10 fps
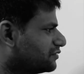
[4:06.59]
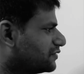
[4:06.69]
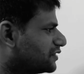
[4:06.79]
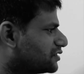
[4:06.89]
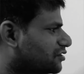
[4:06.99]

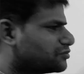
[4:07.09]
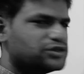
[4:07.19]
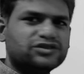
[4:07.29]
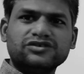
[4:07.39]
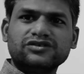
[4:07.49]
whereas
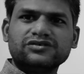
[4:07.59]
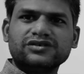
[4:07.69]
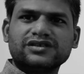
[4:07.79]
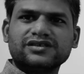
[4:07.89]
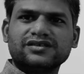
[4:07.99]
option 2,
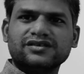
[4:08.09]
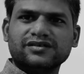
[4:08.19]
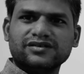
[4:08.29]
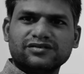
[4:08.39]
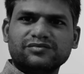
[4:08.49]
it is
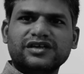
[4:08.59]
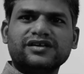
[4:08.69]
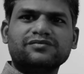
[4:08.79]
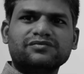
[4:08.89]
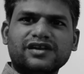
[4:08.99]

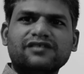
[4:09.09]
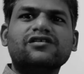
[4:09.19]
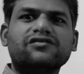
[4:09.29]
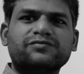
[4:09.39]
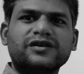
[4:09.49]
medium
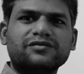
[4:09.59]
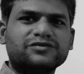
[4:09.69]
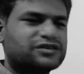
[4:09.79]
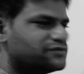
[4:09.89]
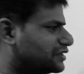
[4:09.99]
level of
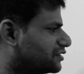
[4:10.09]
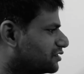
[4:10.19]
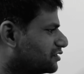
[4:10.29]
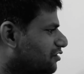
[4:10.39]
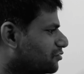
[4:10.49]
preemption, whereas
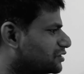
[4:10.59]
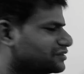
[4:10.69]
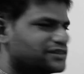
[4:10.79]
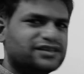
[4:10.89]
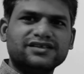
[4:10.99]

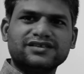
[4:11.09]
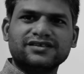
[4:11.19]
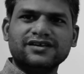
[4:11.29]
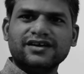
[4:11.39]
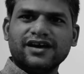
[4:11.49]
option 3 is
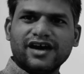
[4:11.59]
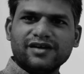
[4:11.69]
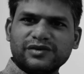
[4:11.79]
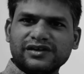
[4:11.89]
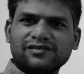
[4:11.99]

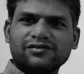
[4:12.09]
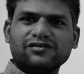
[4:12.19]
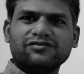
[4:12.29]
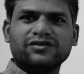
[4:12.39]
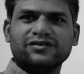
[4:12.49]
hyper level
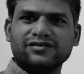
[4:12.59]
of